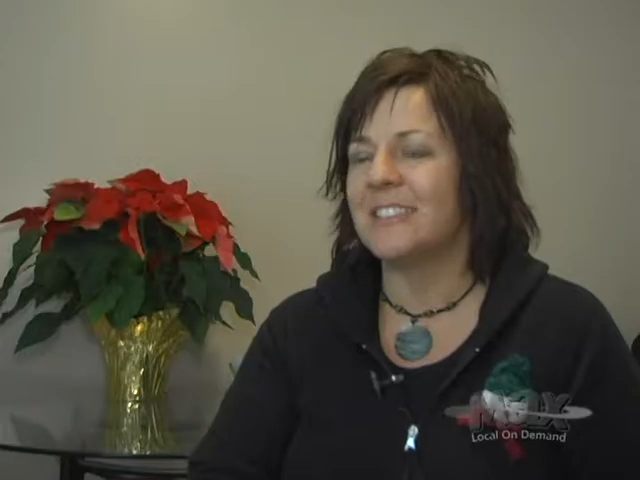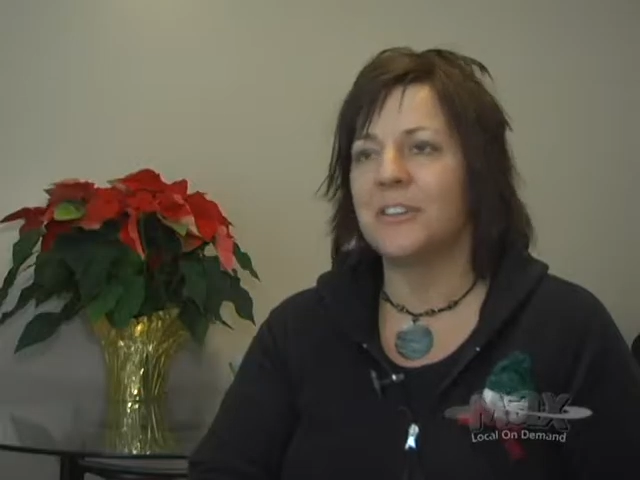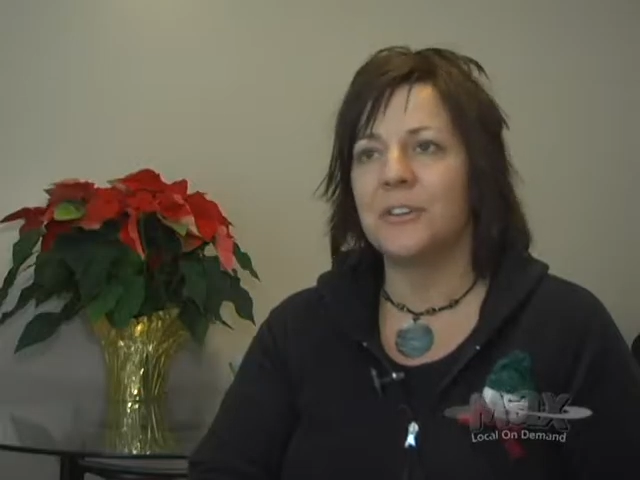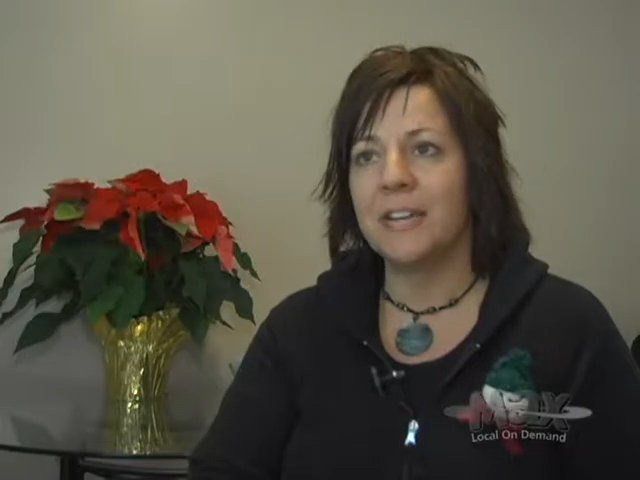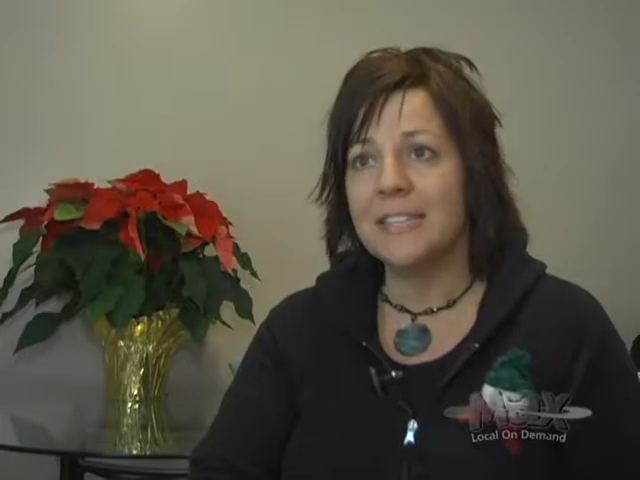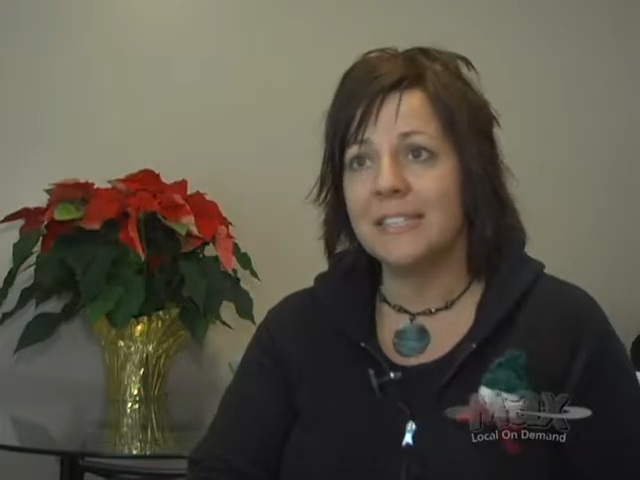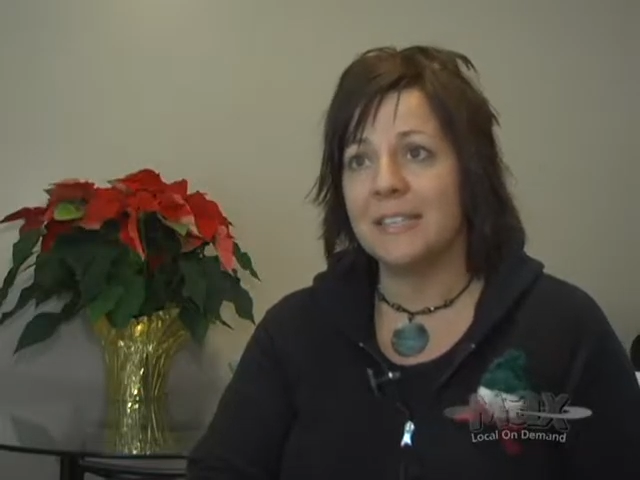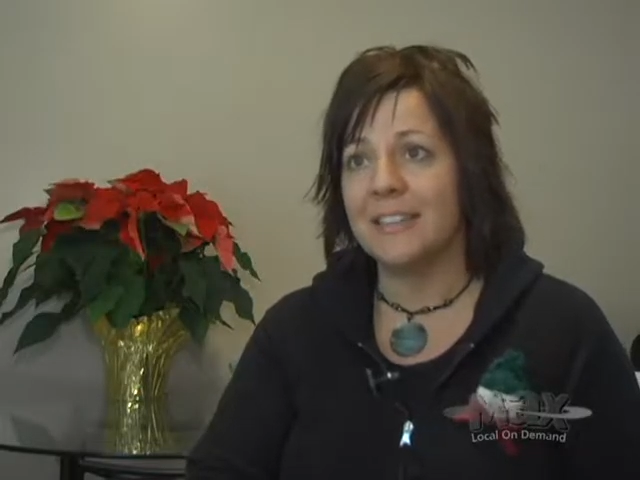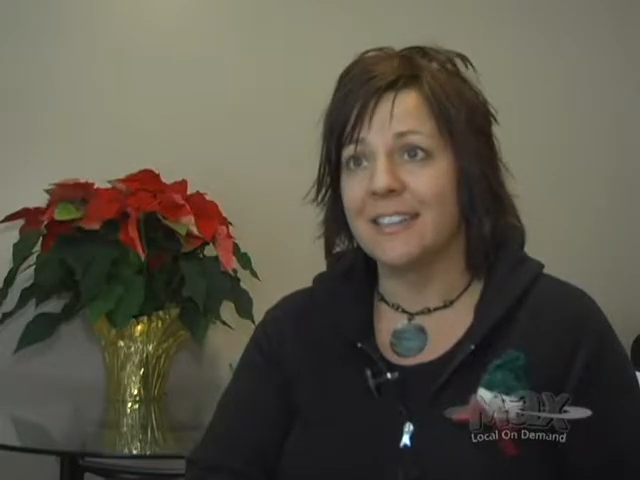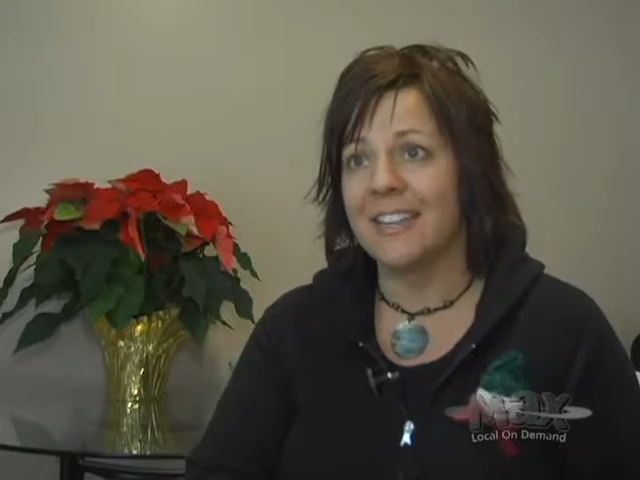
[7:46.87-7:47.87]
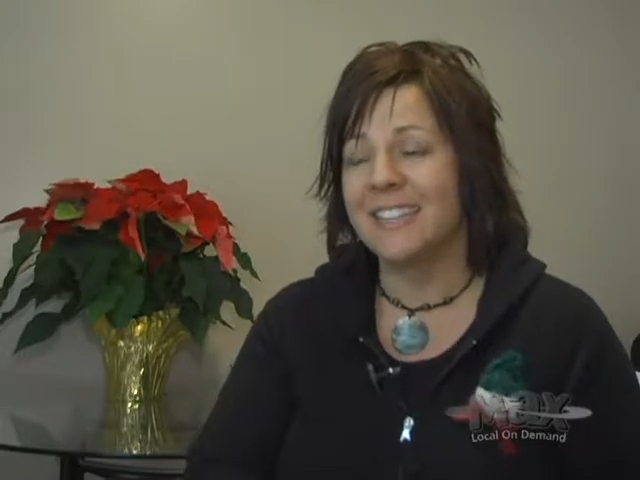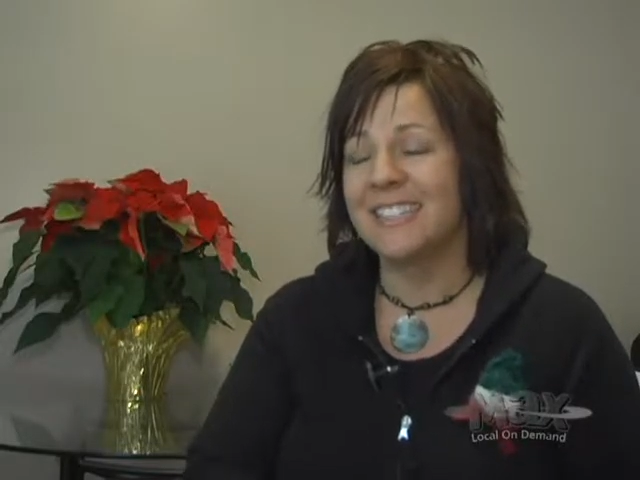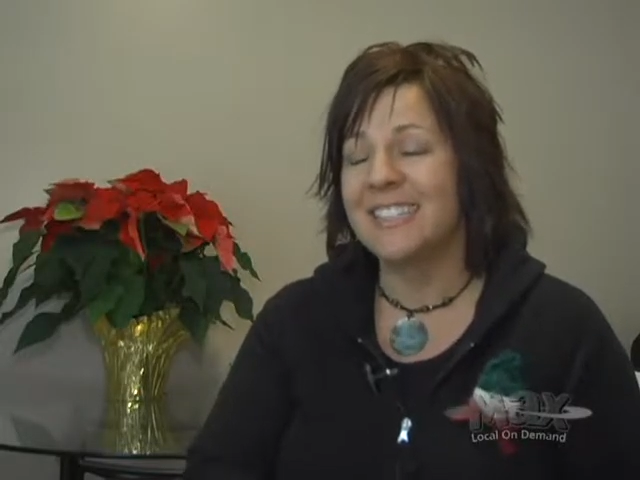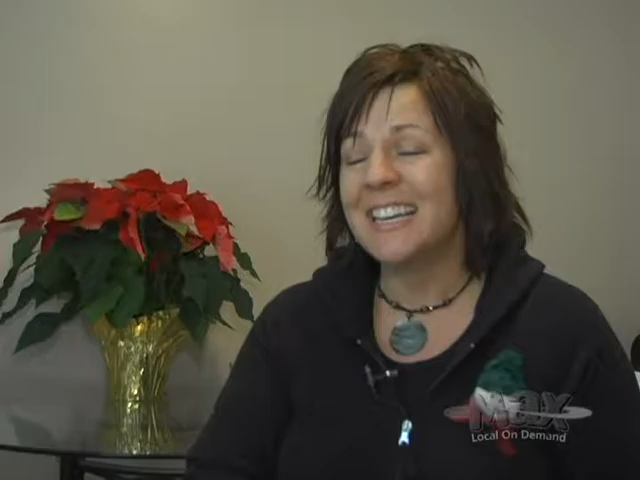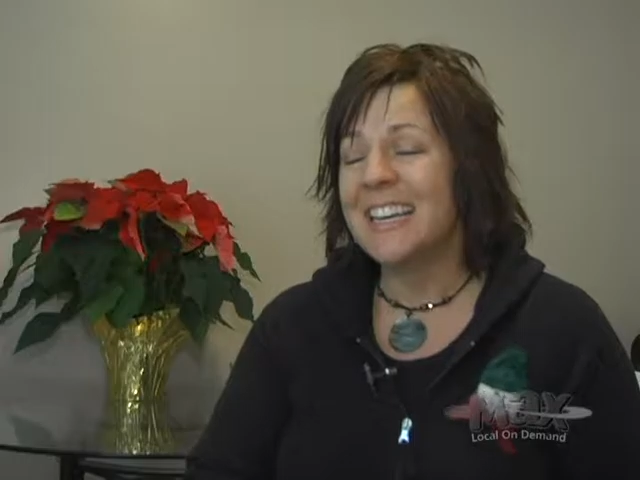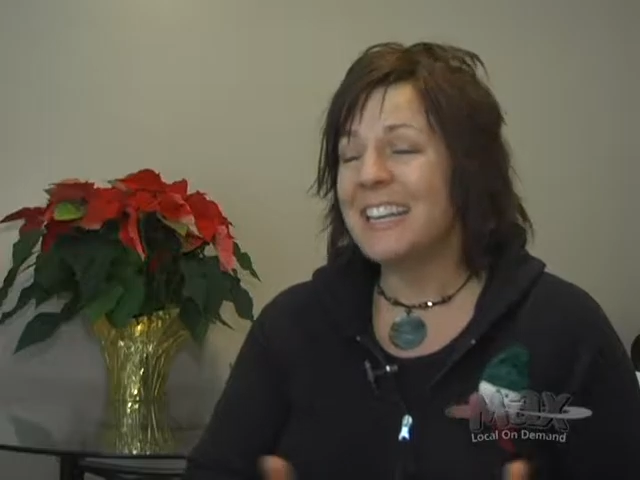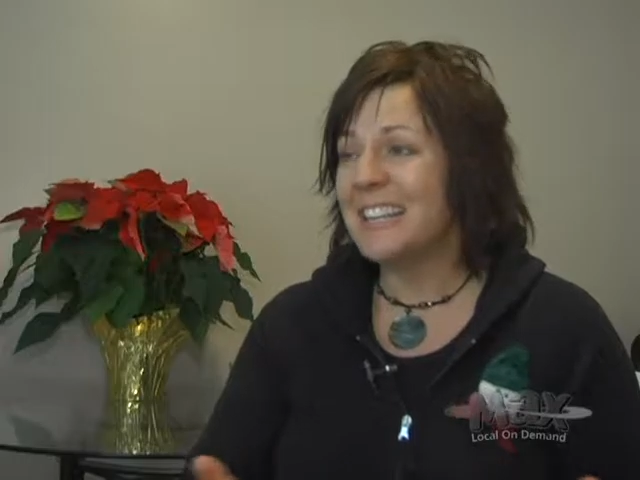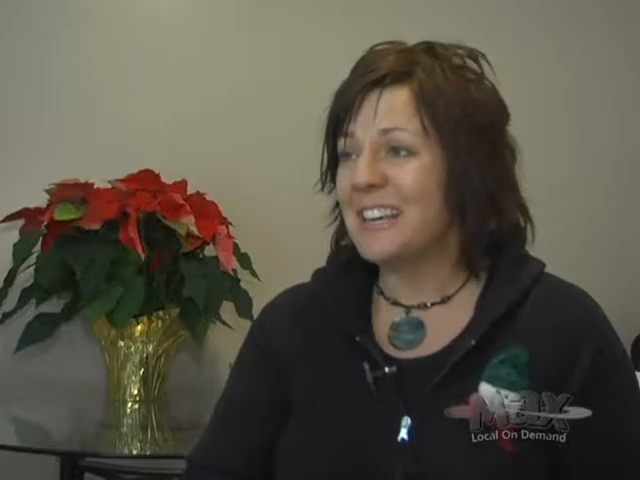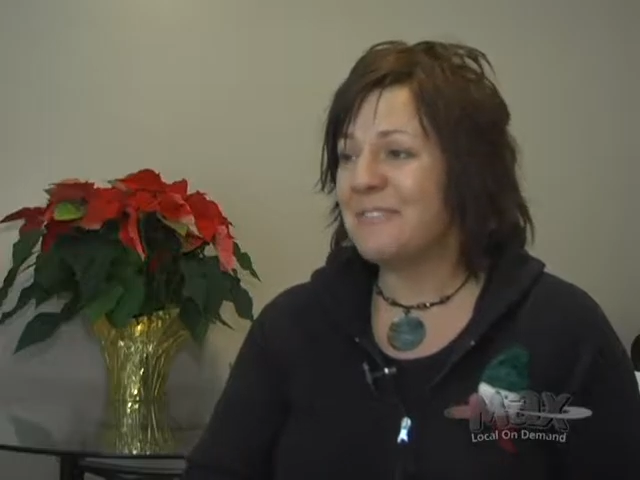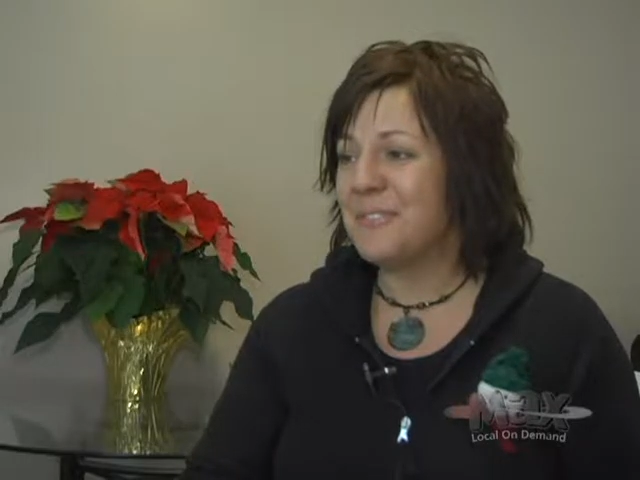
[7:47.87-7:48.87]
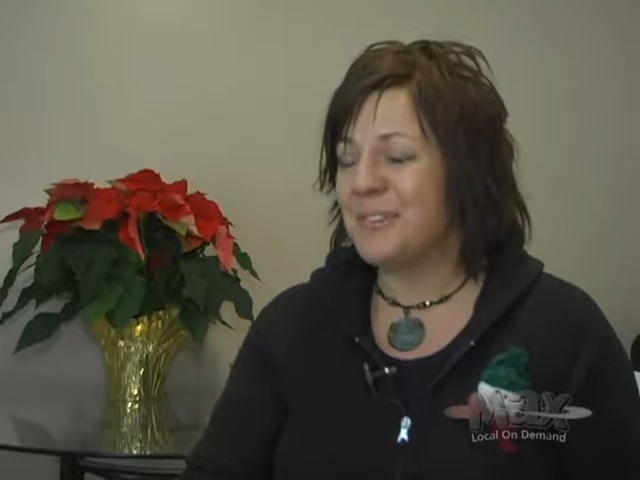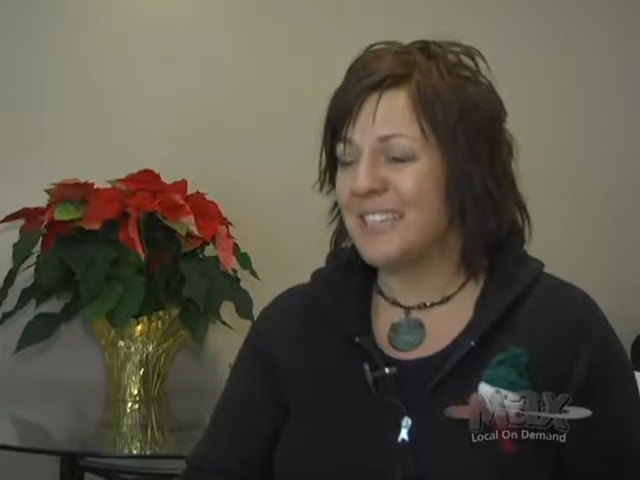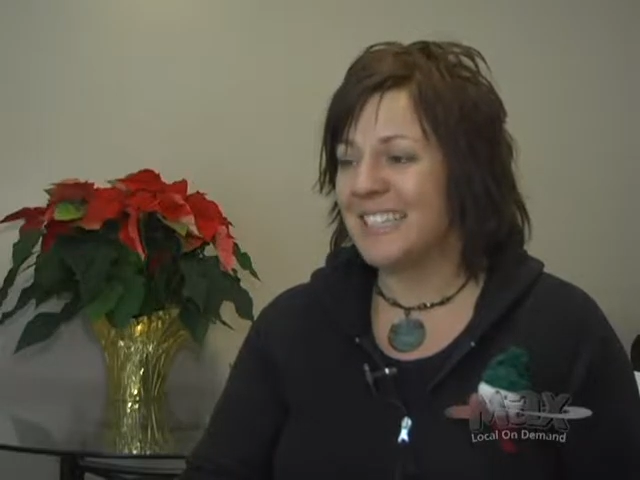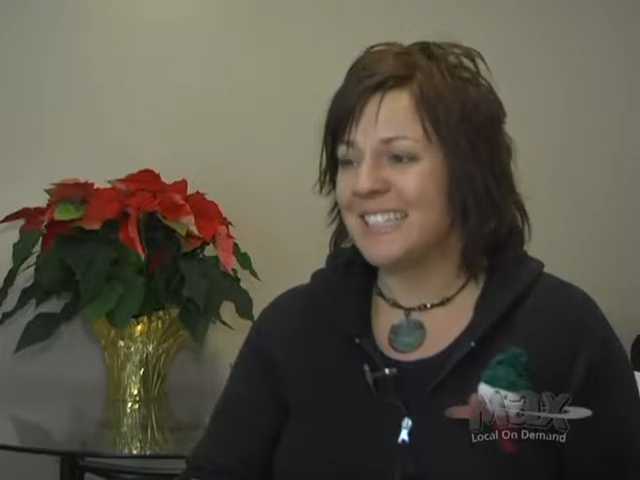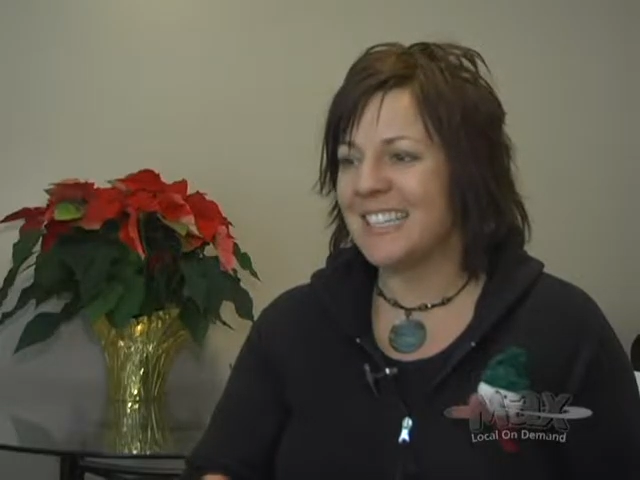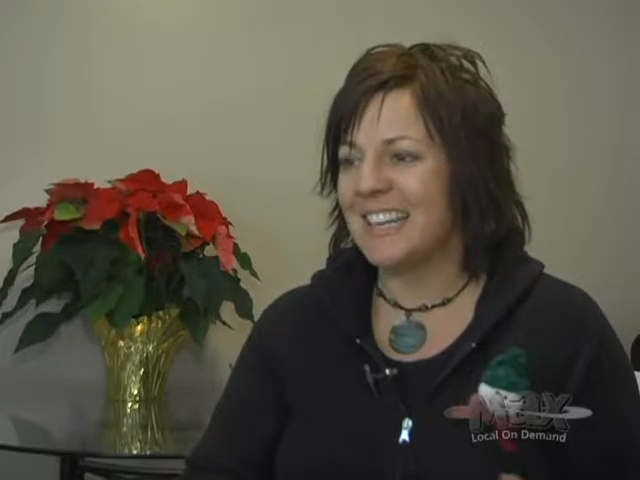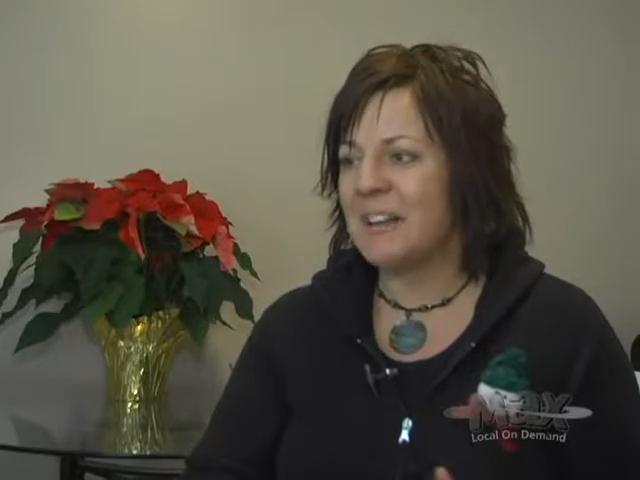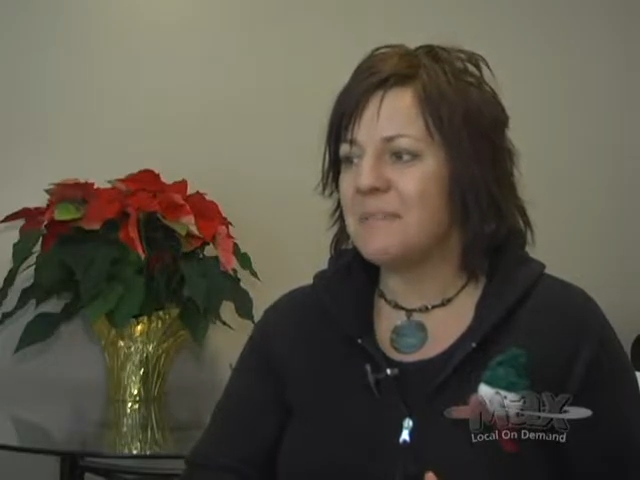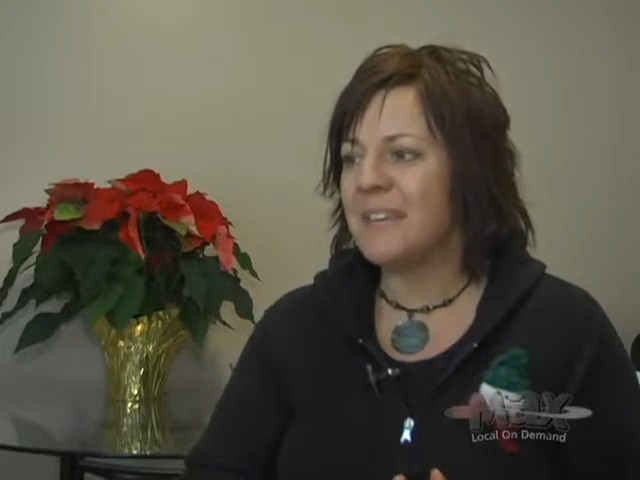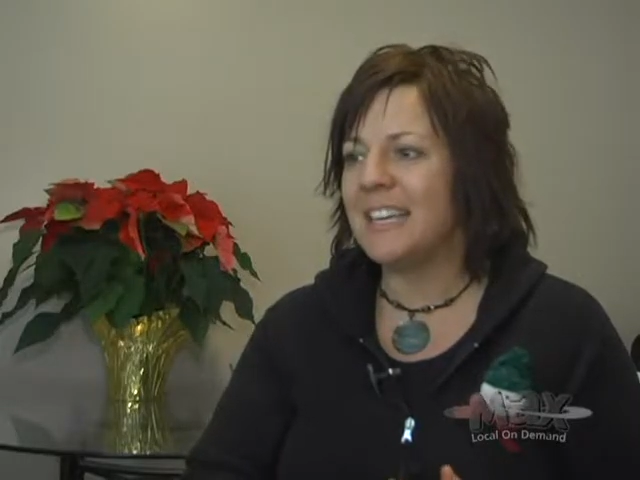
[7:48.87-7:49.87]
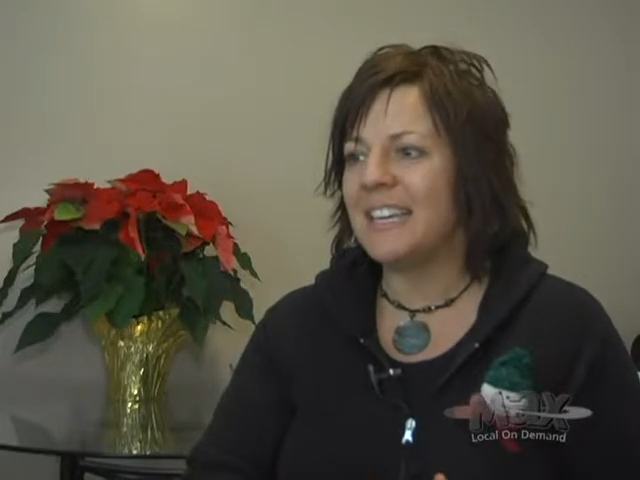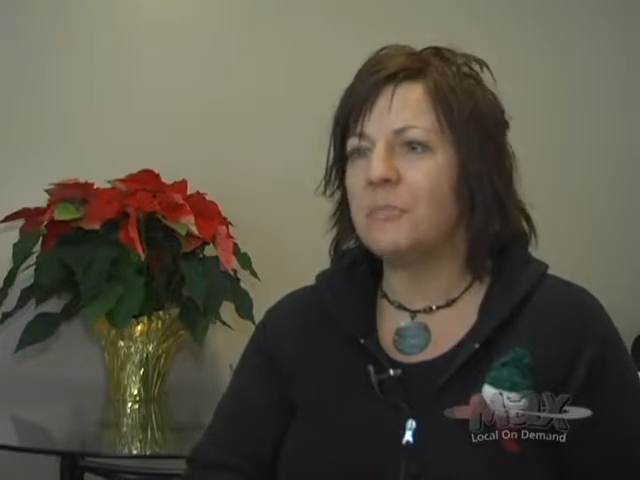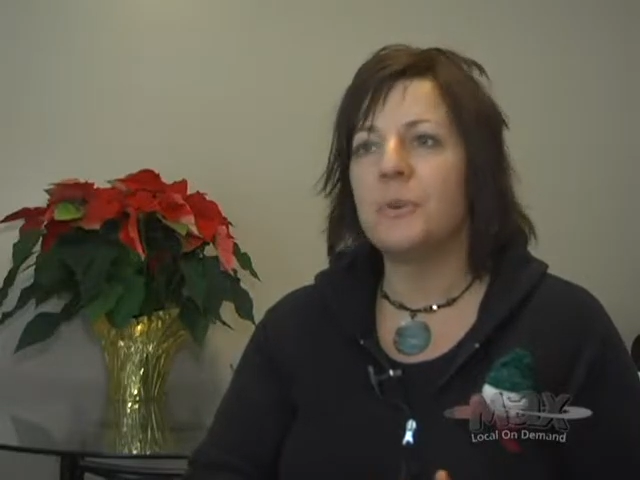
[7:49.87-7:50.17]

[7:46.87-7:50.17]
They're crazy because they phoned us and I'm thinking,